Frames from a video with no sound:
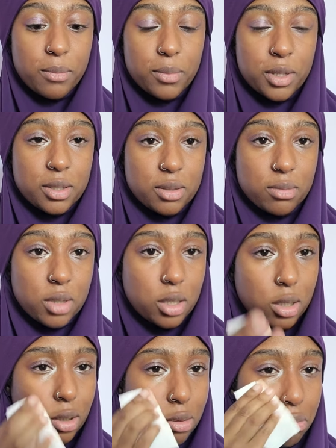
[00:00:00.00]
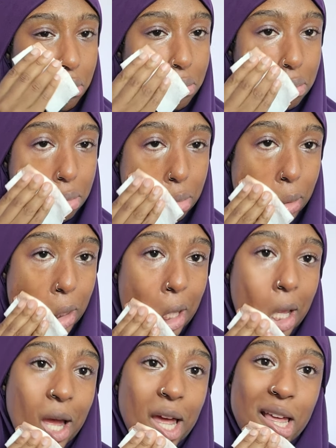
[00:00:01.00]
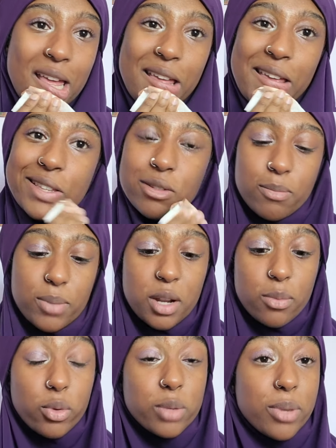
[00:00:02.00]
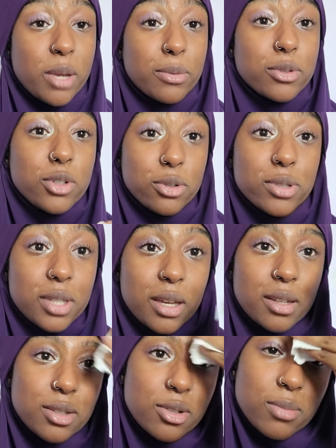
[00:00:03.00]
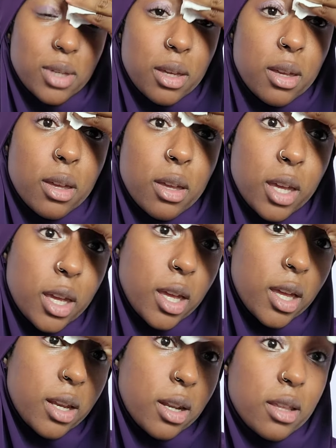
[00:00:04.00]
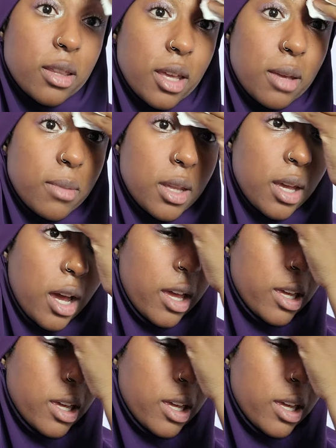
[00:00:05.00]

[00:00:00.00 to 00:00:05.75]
Because I'm like, but when people do say it to me and they mean it,